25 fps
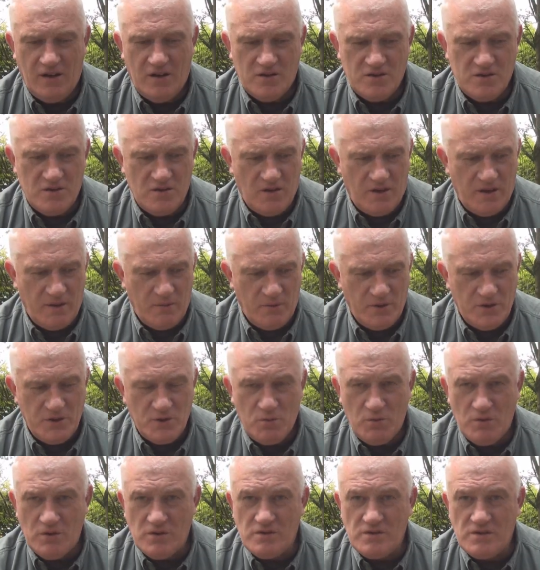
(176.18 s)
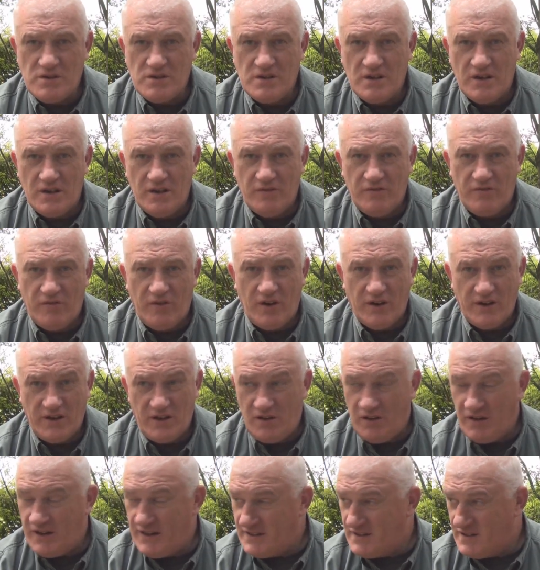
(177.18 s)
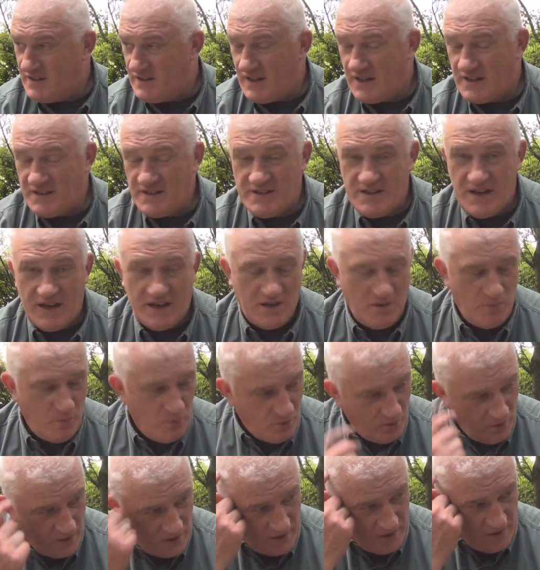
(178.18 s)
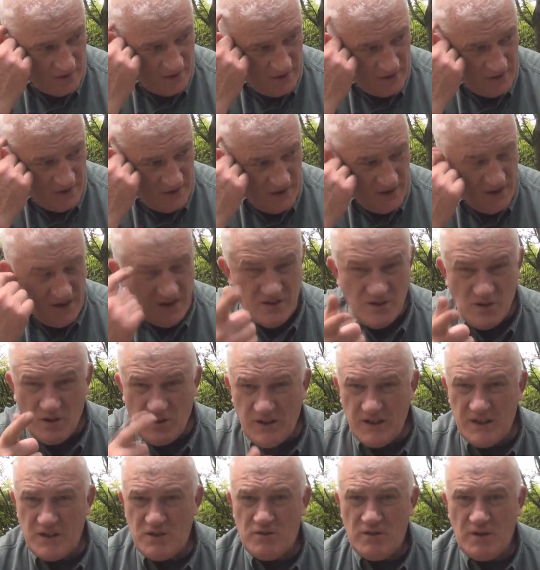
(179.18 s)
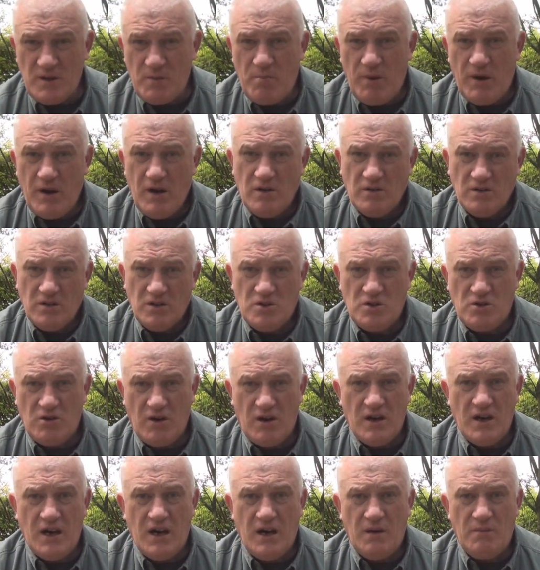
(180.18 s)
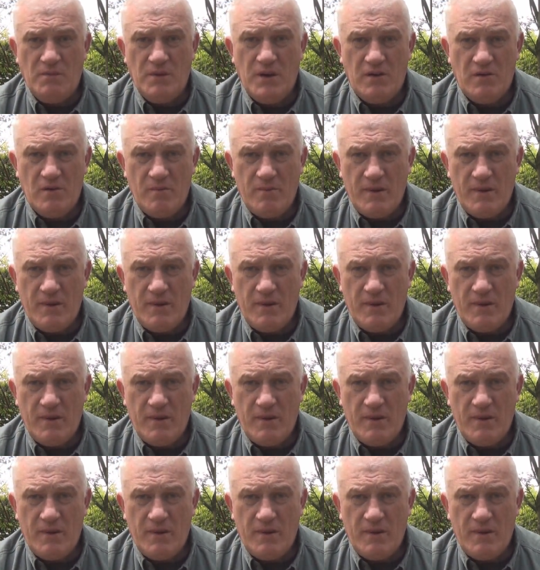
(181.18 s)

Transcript: last night, which was Friday night. Today's Saturday morning. So I literally parked the truck up. There